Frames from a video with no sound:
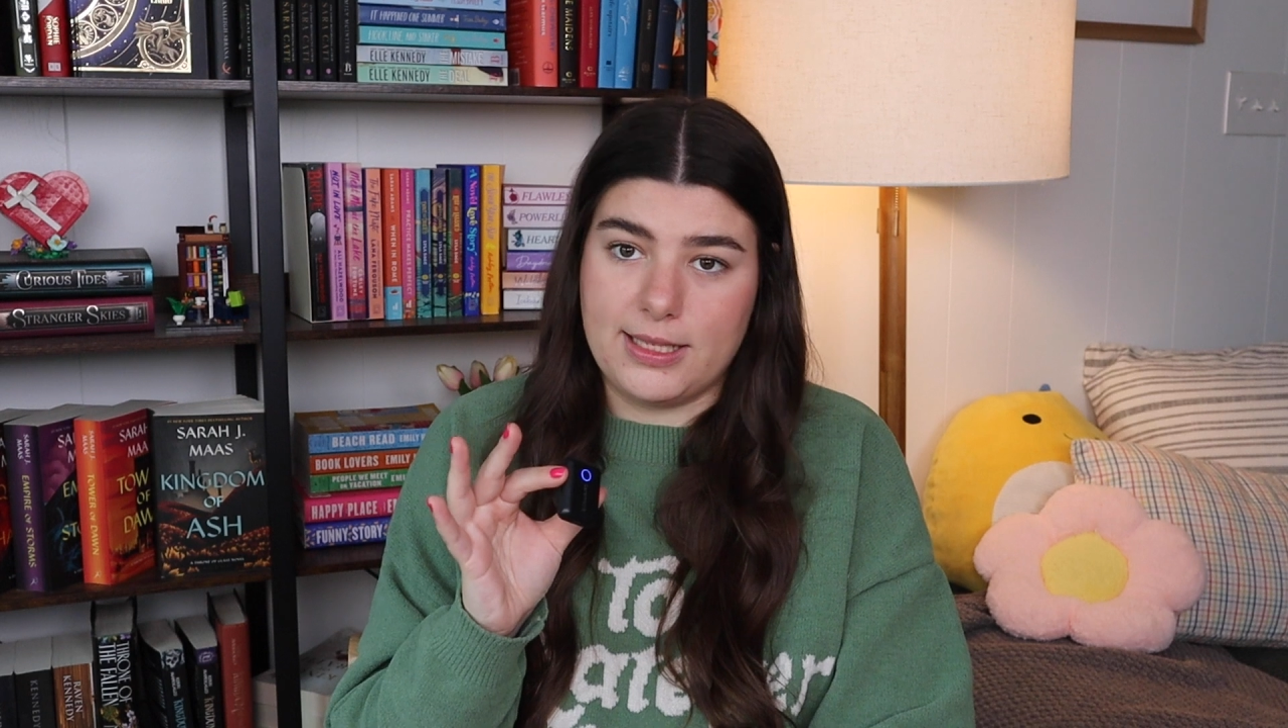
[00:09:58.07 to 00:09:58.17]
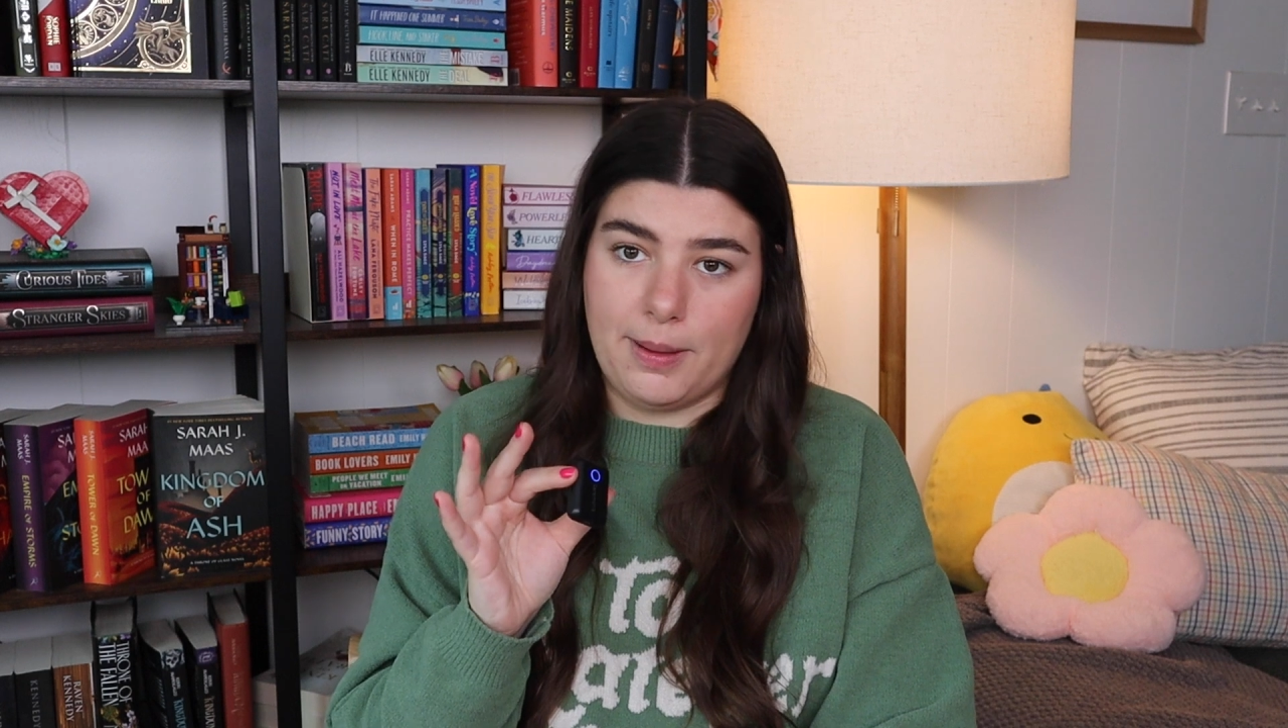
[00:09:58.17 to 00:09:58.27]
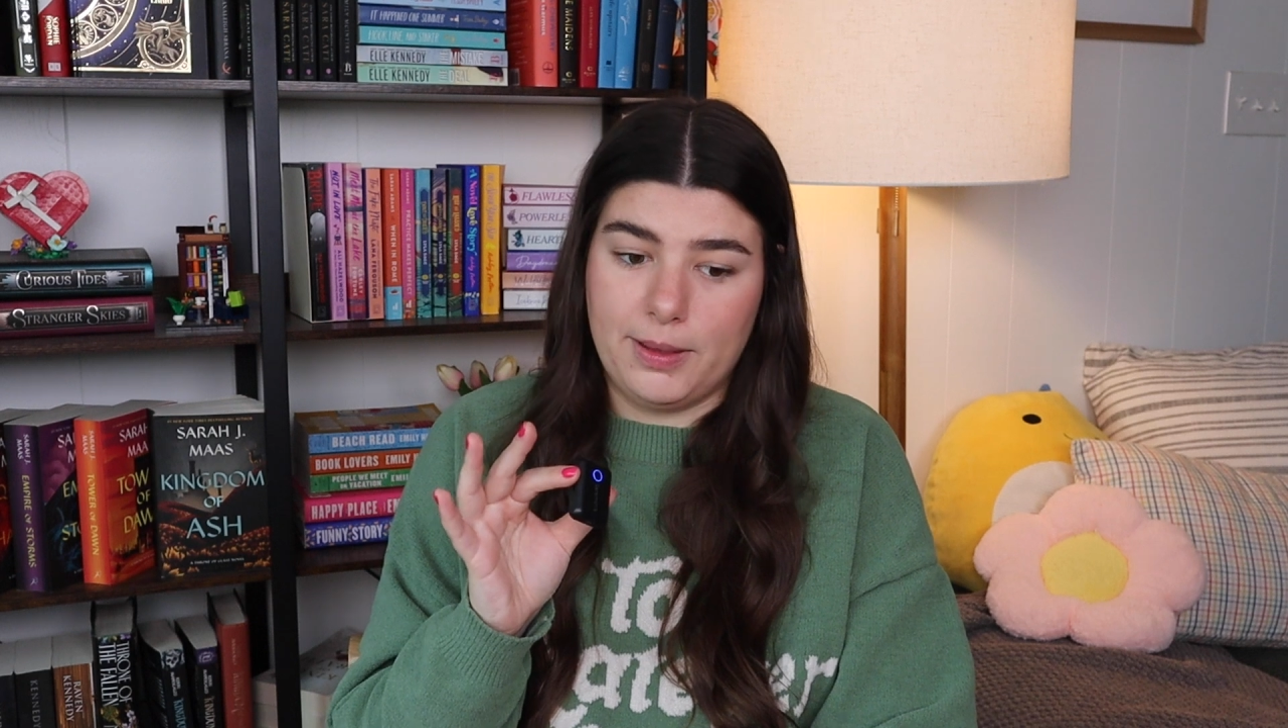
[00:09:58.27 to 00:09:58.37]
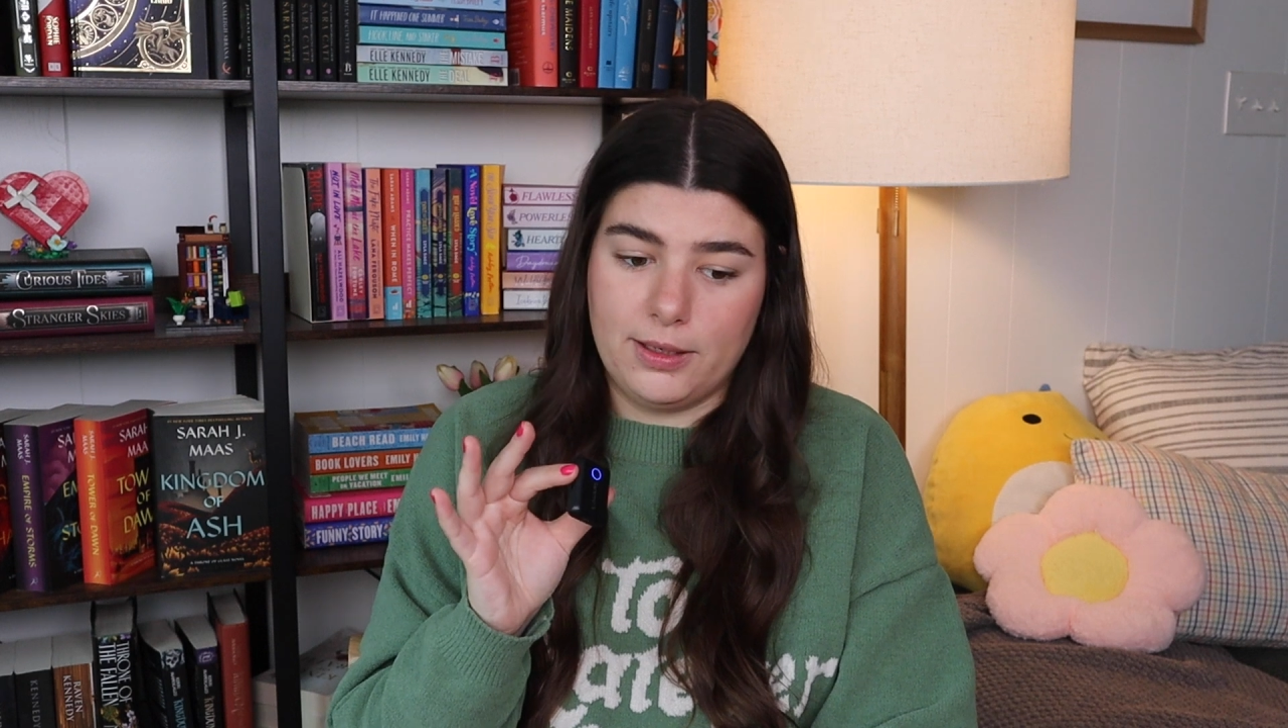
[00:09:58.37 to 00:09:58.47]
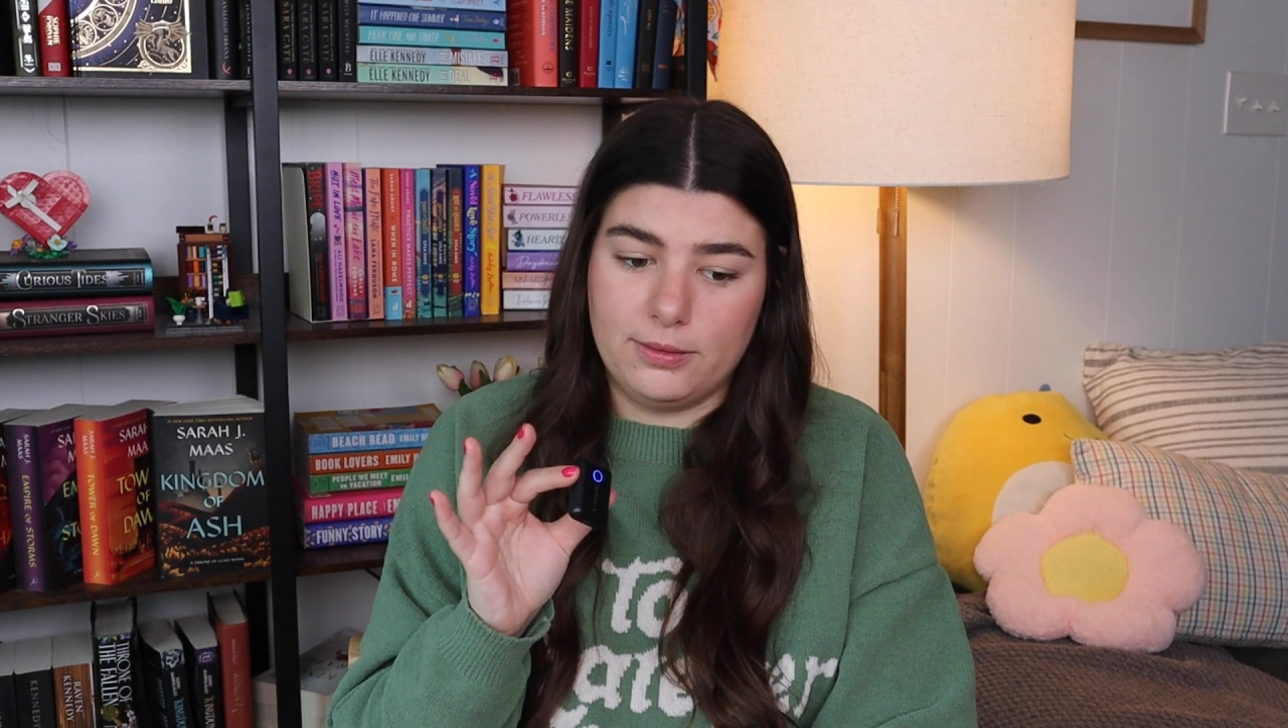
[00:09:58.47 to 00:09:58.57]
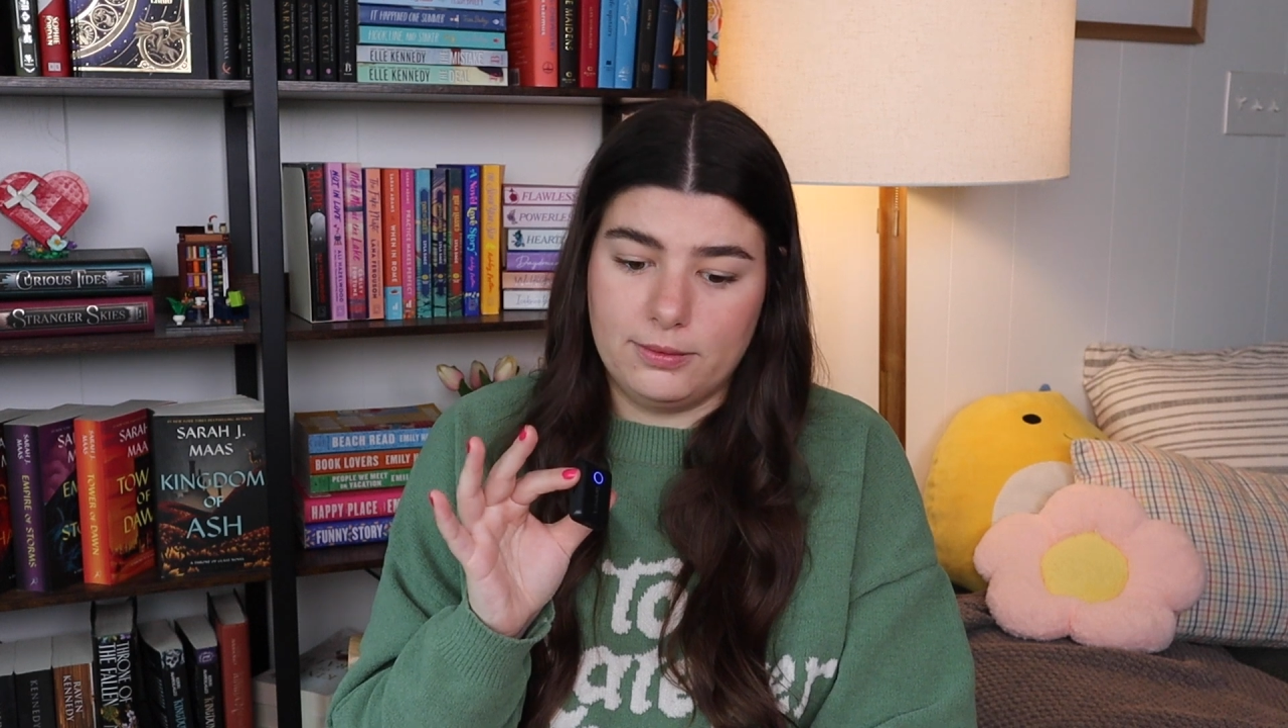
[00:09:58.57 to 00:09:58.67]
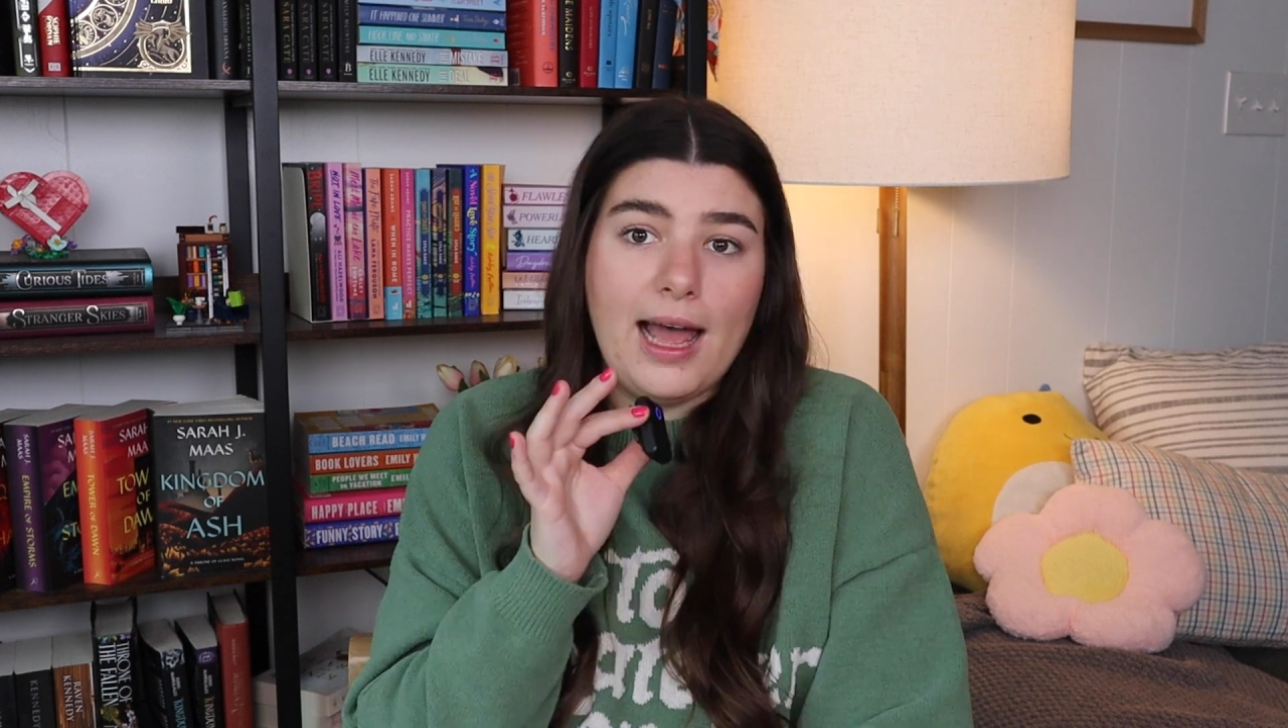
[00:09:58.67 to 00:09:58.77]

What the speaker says: happen.